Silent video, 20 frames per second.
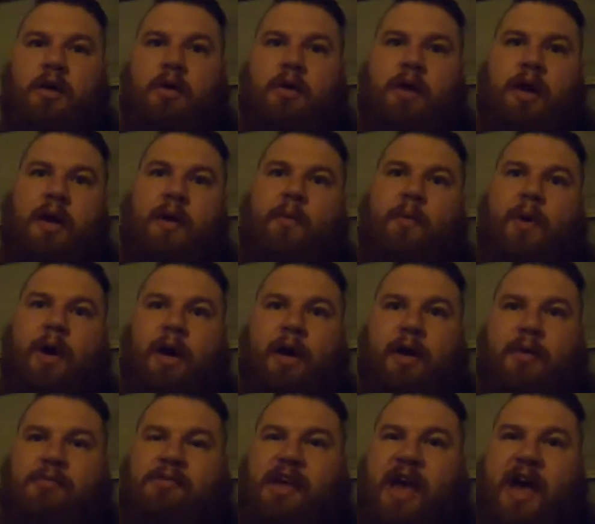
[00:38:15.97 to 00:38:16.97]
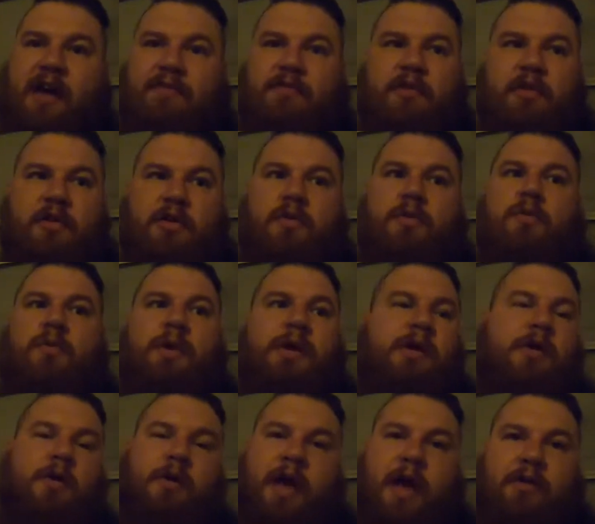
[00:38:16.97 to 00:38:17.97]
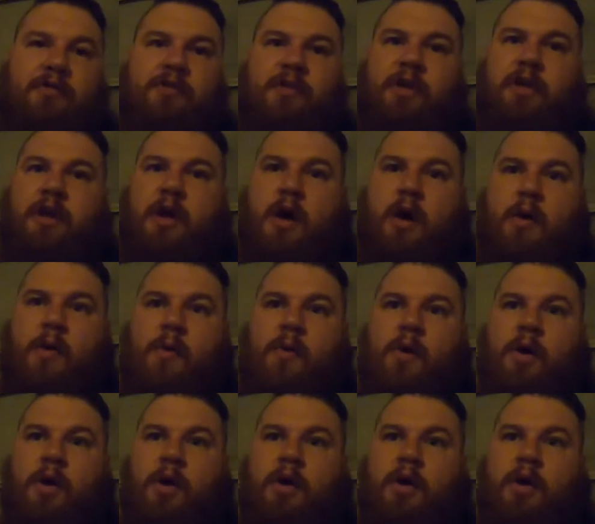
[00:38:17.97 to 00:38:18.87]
Now, what comes after, we don't actually know.